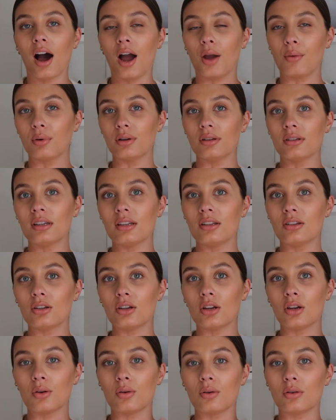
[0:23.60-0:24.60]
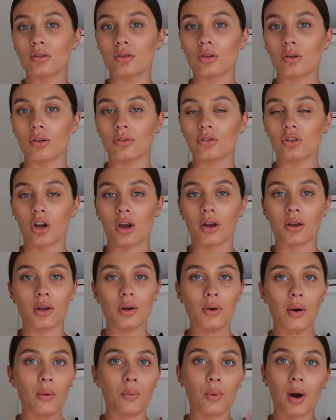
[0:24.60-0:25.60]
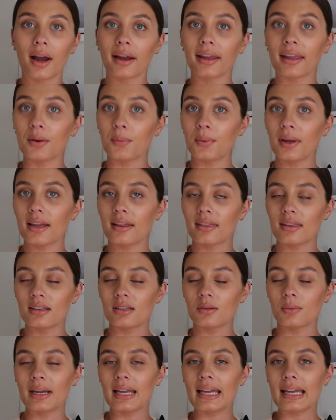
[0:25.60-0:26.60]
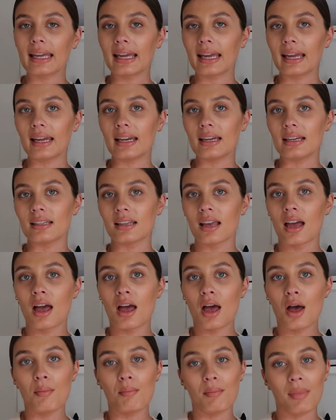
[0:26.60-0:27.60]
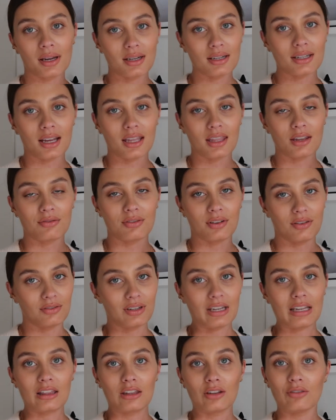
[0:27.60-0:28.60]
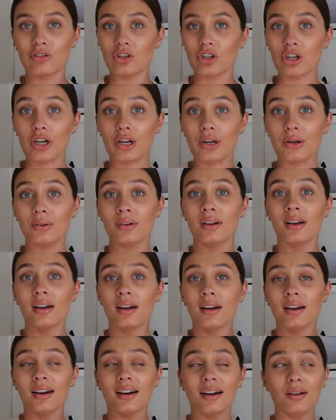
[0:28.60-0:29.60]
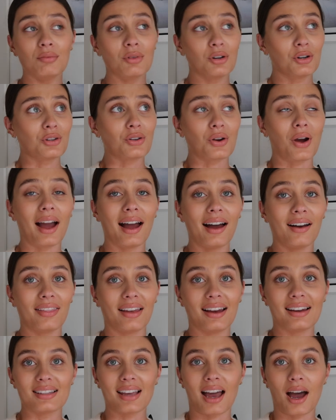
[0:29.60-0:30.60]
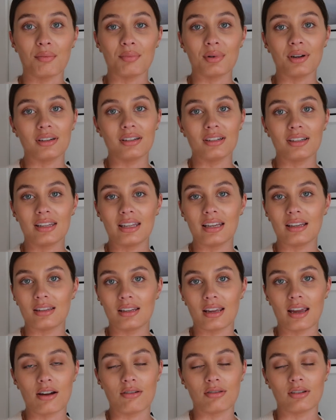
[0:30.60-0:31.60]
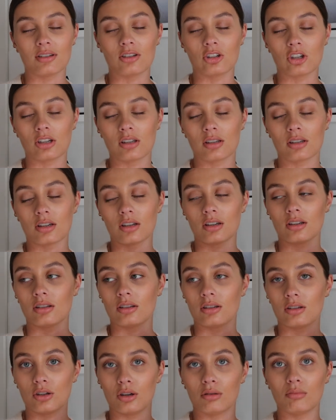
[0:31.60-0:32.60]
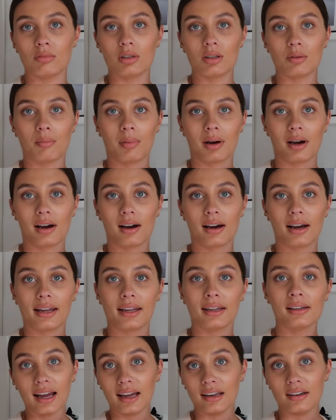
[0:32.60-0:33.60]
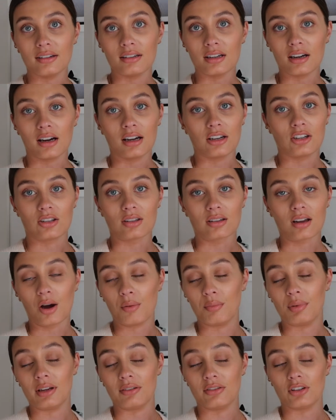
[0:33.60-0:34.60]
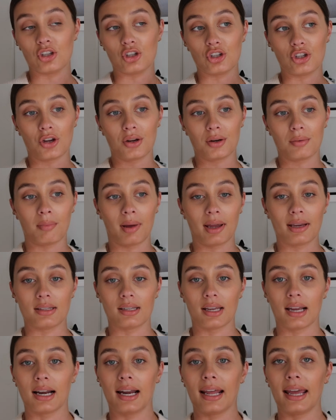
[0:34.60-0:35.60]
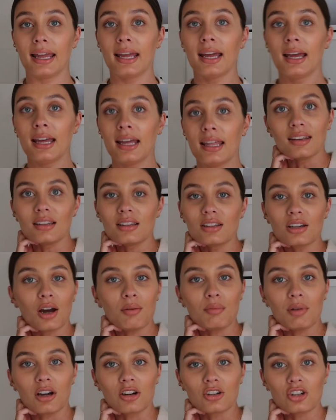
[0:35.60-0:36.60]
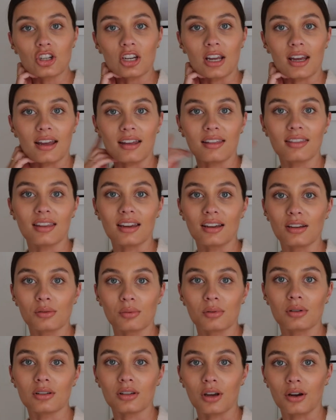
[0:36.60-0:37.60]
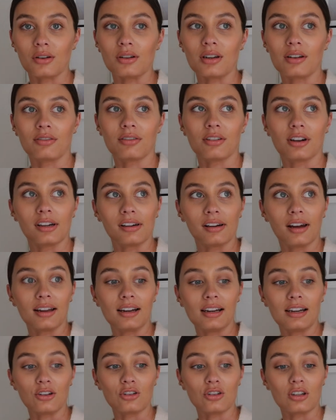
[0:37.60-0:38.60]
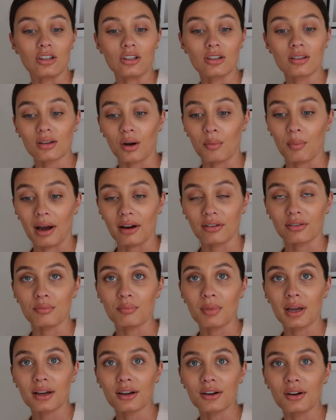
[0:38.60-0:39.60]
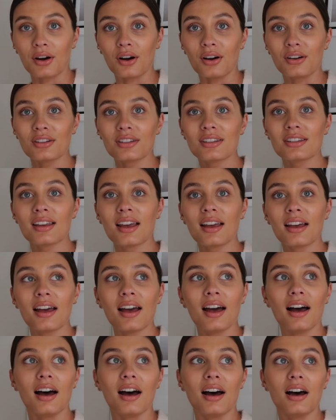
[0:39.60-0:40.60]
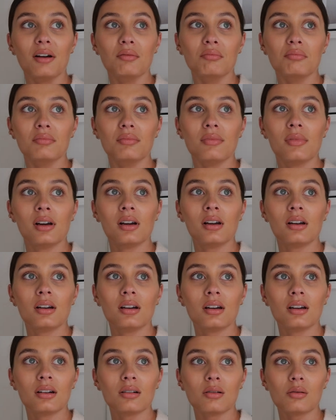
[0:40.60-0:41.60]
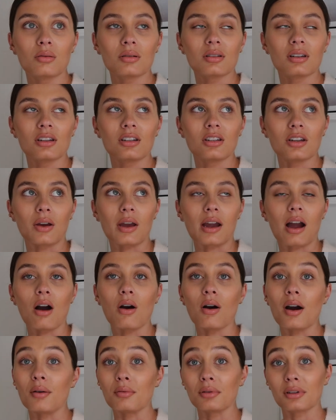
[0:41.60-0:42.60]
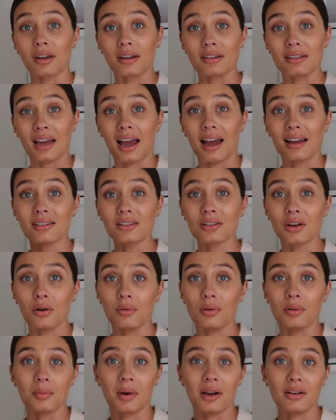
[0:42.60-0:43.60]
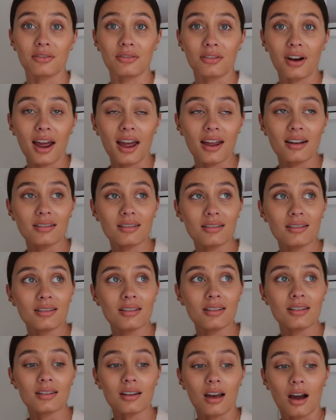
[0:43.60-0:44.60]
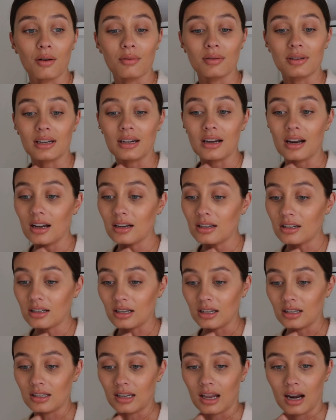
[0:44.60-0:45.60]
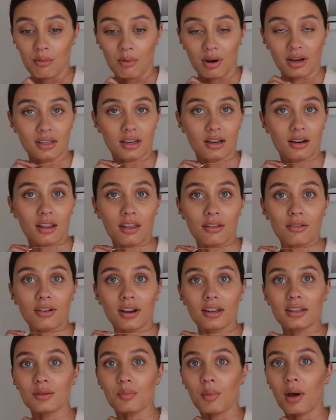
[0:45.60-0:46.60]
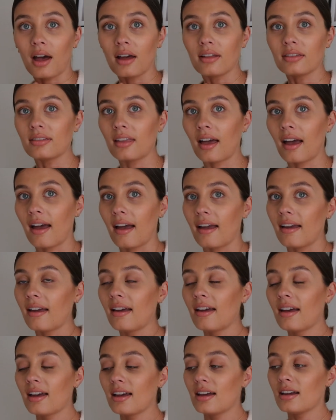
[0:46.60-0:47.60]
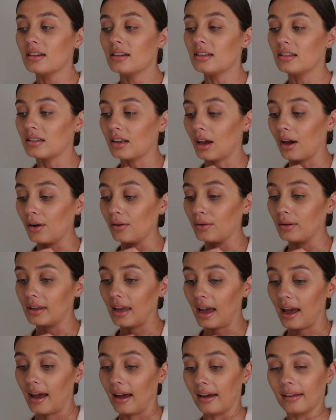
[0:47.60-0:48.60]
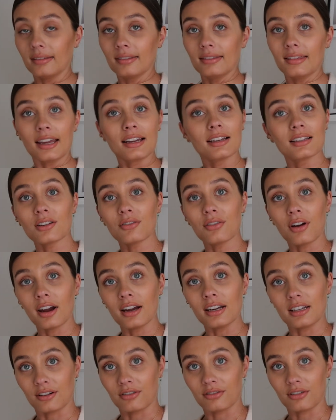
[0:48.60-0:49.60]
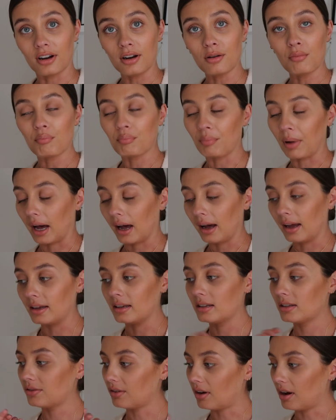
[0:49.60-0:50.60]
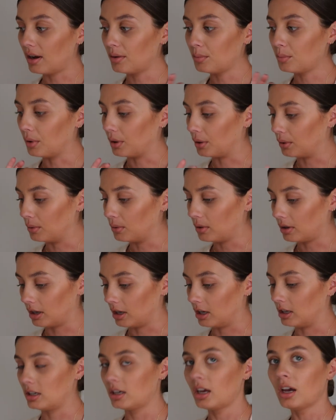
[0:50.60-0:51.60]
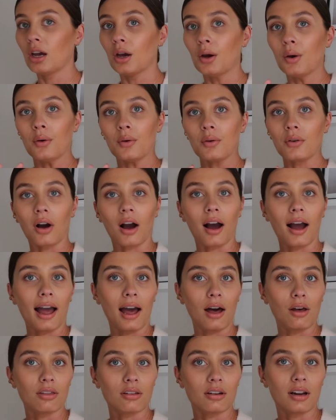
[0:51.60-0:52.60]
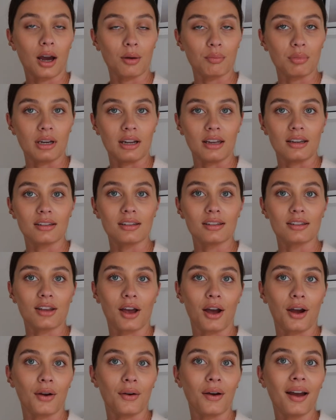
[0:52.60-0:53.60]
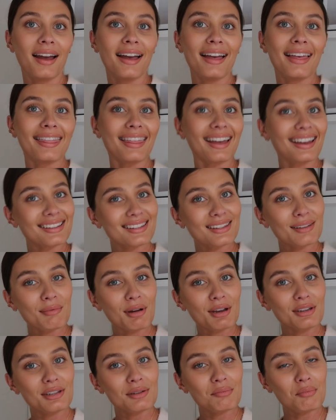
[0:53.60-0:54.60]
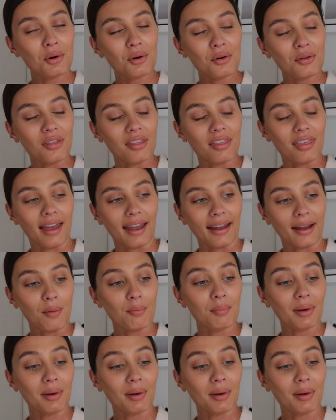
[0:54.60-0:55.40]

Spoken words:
I wanted to sort of show you a working week this week. It is Monday the 15th of June. I'm not sure how that's happened. This year has just zoomed by and I just can't believe it's June basically. This time last year things were so different. I'd literally just got back from Mykonos. What was I doing? Oh, I was going to Ascot with my friends. I was in London celebrating another friend's birthday. So yeah, things are very different, but it's fine. We're all good. We've got our health and happiness, so that's the most important thing.